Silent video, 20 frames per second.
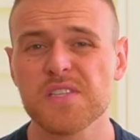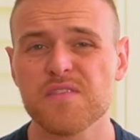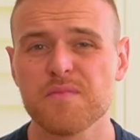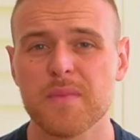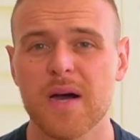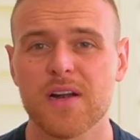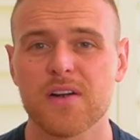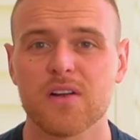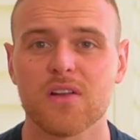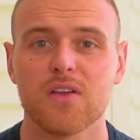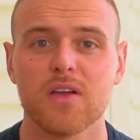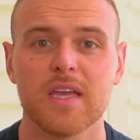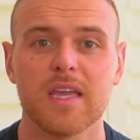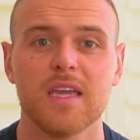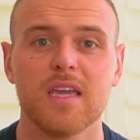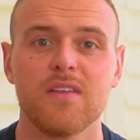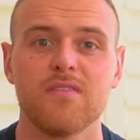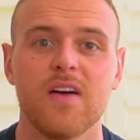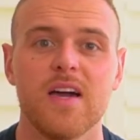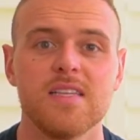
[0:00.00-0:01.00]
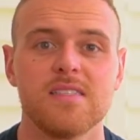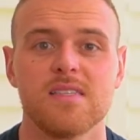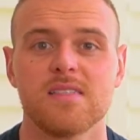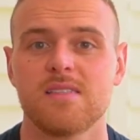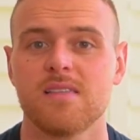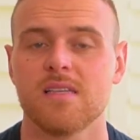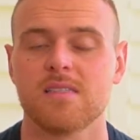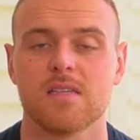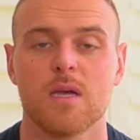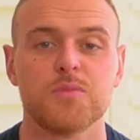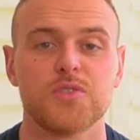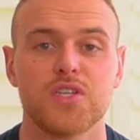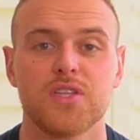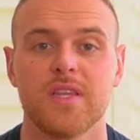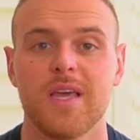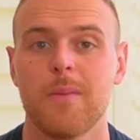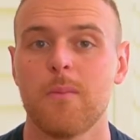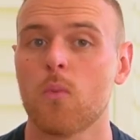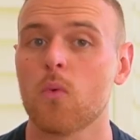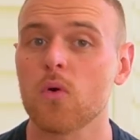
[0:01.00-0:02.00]
of modern cooking advice is the assumption
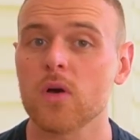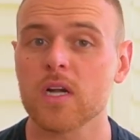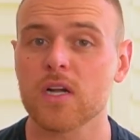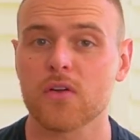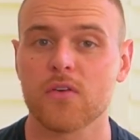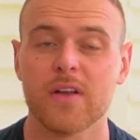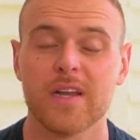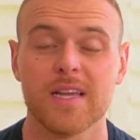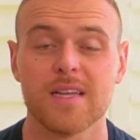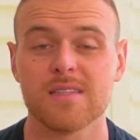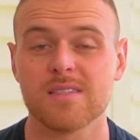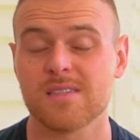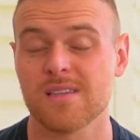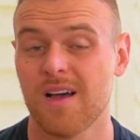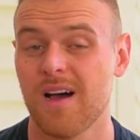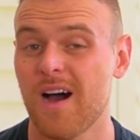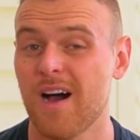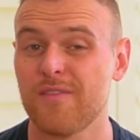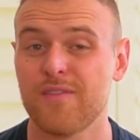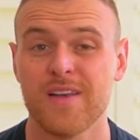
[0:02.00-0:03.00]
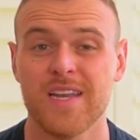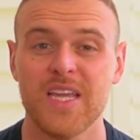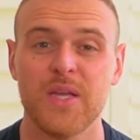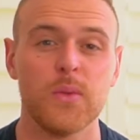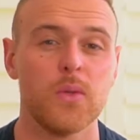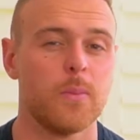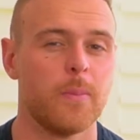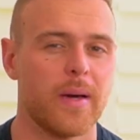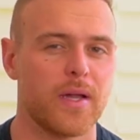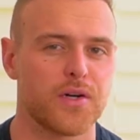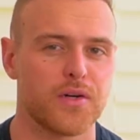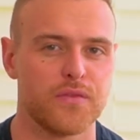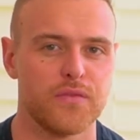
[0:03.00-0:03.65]
that more ingredients often equal better